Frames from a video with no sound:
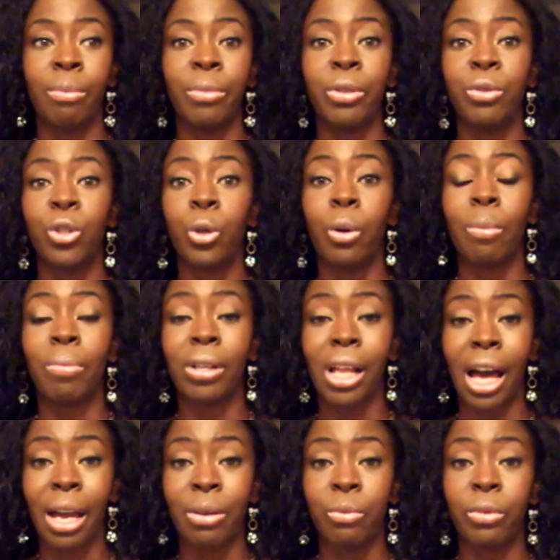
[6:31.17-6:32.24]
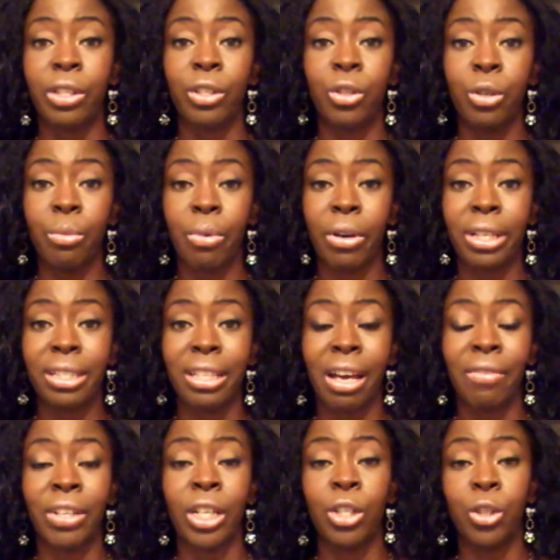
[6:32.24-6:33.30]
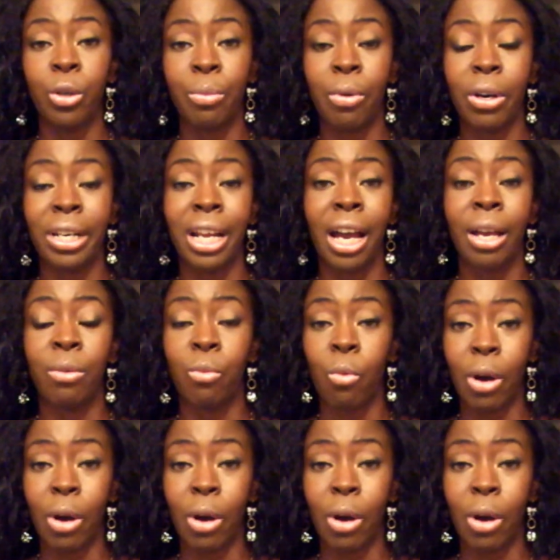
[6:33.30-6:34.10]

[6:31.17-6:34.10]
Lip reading: you to apply with a 2.7, a 2.9,